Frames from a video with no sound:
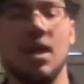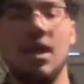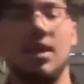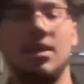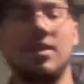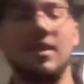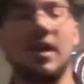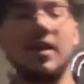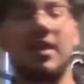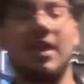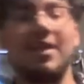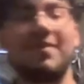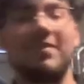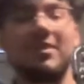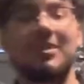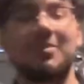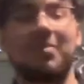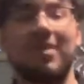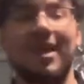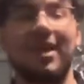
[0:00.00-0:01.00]
Now that I've
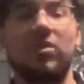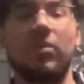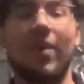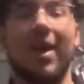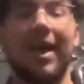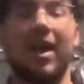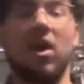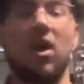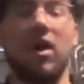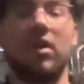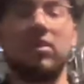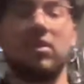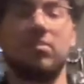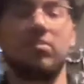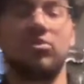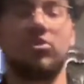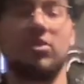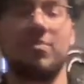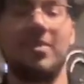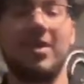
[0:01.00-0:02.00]
explained why
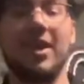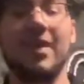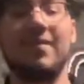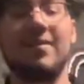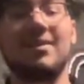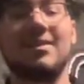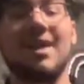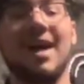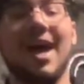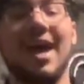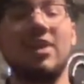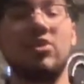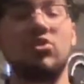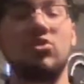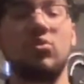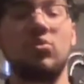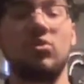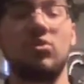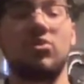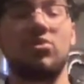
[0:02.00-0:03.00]
condoms should be given to high
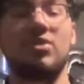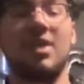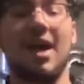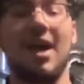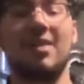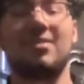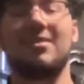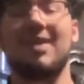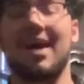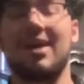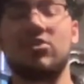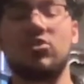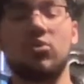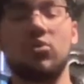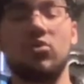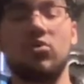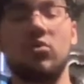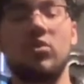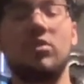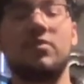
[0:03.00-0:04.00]
school
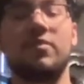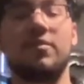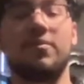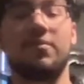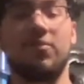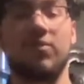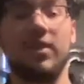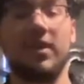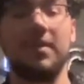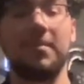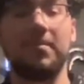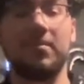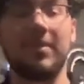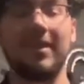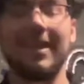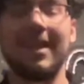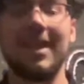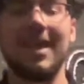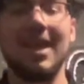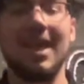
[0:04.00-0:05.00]
students for free,
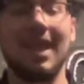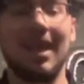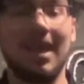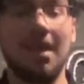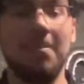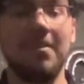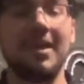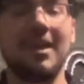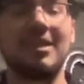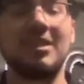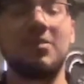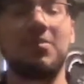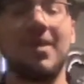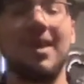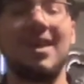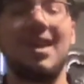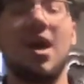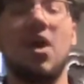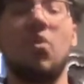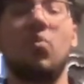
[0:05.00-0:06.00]
let me
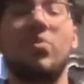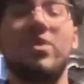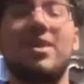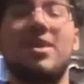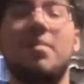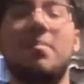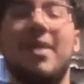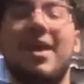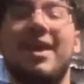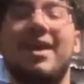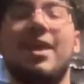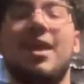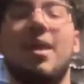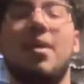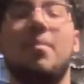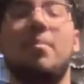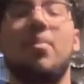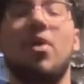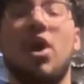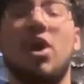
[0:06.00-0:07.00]
explain how we can make it
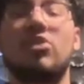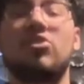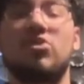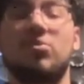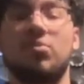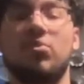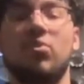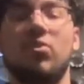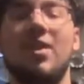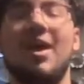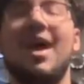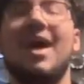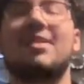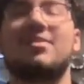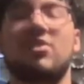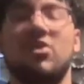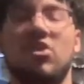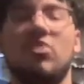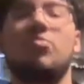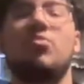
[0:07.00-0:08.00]
possible as
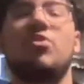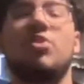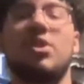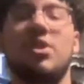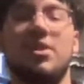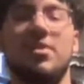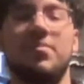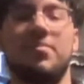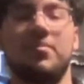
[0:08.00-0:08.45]
a community.